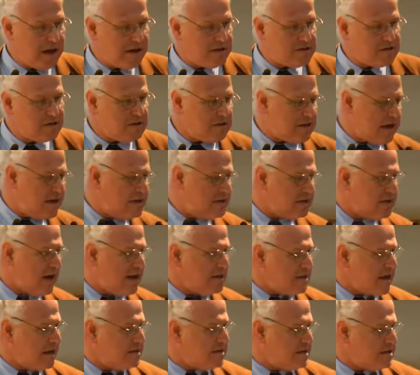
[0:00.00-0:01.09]
That is to say,
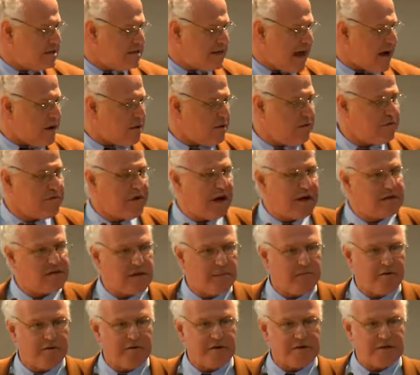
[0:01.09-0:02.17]
states had to sacrifice
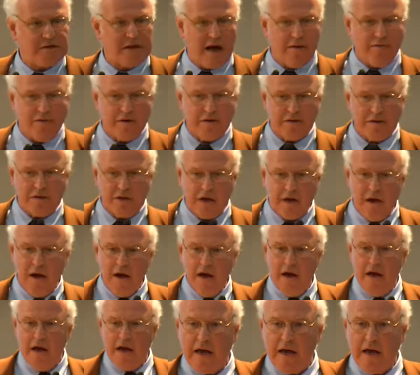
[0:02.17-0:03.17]
some of their sovereignty